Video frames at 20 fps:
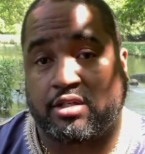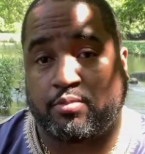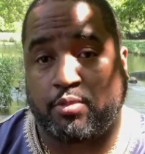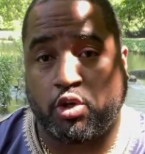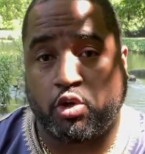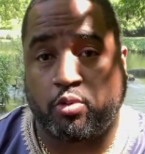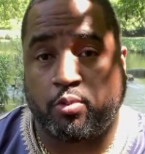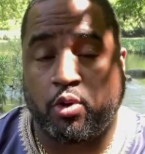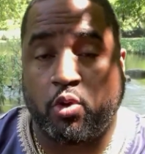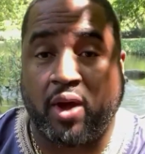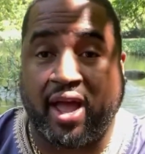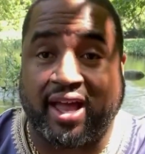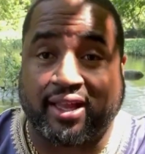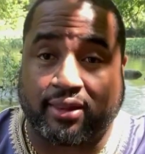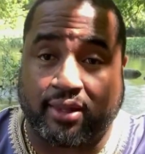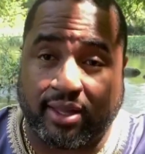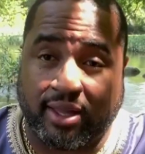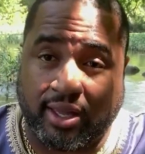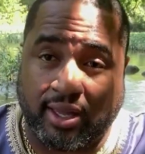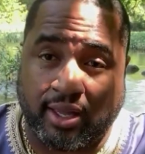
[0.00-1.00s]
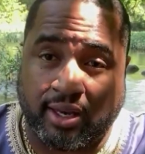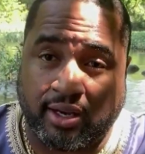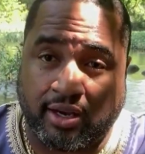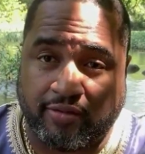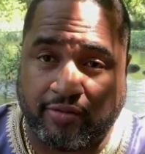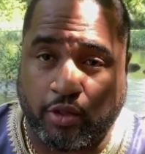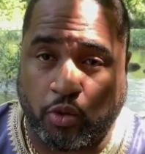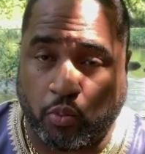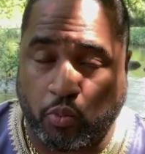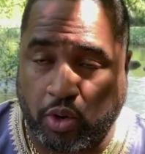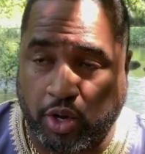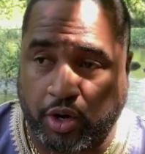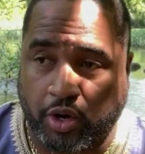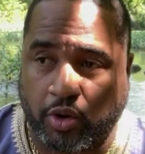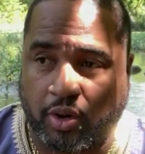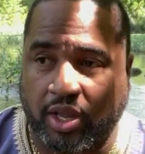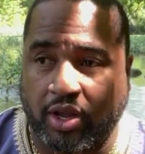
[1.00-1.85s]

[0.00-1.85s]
mutable at the end of the winter,